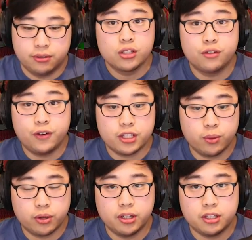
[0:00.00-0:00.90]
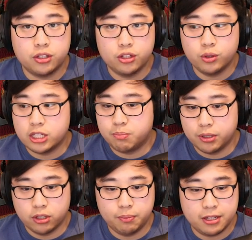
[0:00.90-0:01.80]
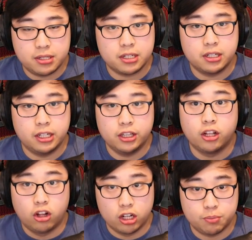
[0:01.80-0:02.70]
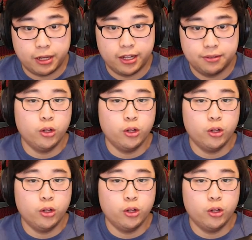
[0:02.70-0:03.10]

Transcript: So the first thing we're going to need to do is build basically the launch pad.